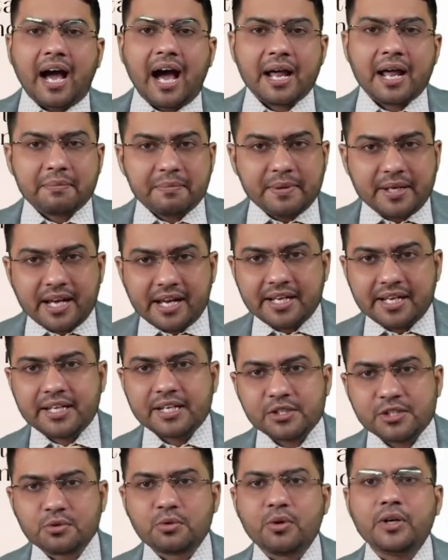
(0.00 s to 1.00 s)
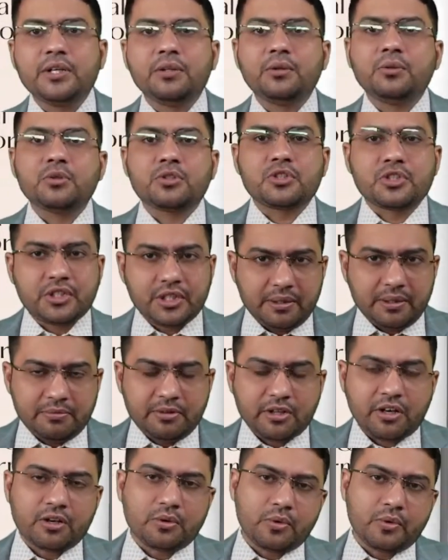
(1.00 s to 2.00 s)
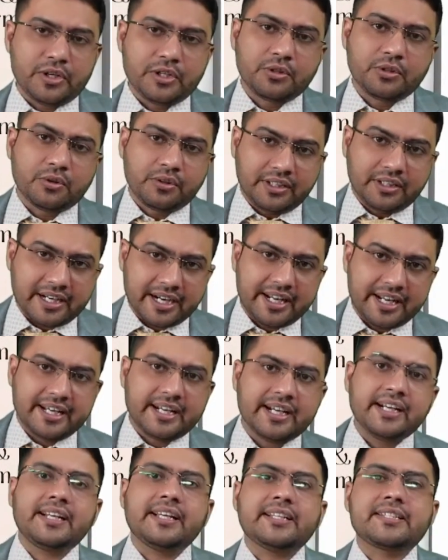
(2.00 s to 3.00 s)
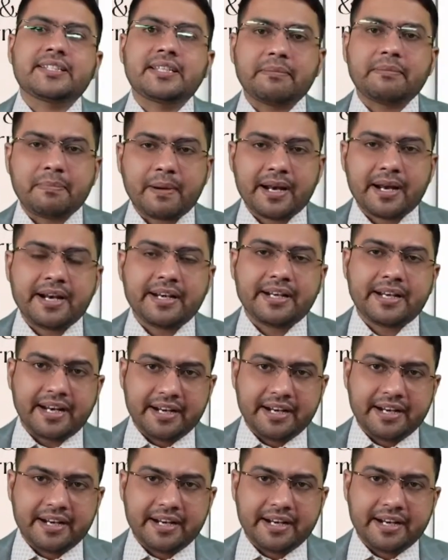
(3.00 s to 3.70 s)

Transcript: RBI is going to shift or going to dedicate a separate